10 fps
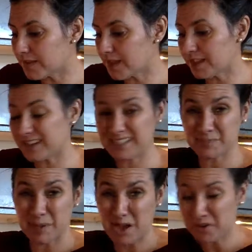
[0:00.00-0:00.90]
that
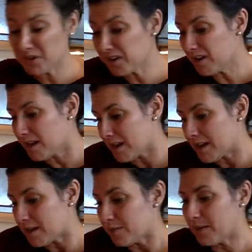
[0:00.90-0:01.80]
it's powder,
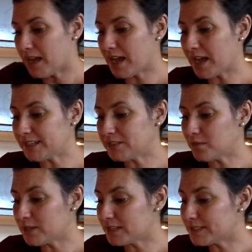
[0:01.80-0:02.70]
but I
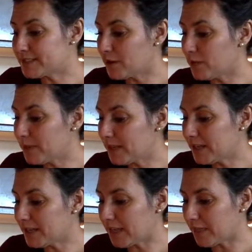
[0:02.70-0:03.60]
don't want it so
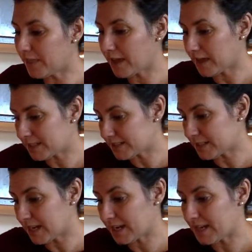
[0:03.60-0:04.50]
big that
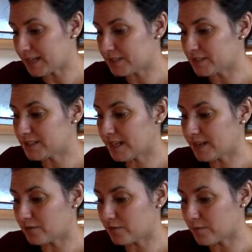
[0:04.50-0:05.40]
I can't just
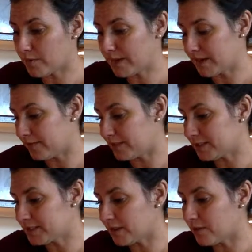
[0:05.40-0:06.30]
take a normal bite of
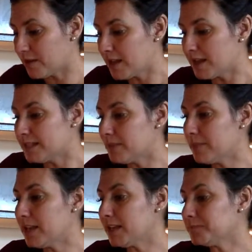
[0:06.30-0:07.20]
it. So to
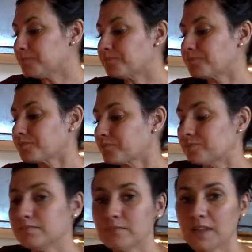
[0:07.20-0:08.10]
me,
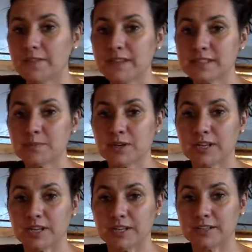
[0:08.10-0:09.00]
that's pretty
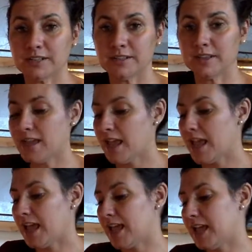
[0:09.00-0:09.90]
good.
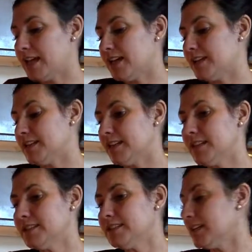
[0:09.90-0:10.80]
And
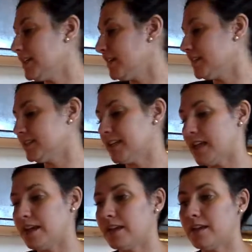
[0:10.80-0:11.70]
this is
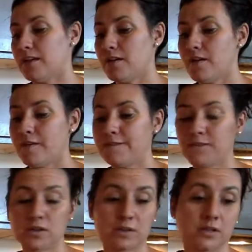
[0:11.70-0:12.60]
a
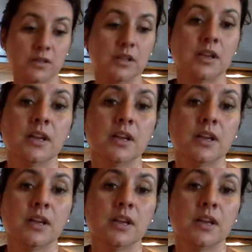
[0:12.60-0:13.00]
full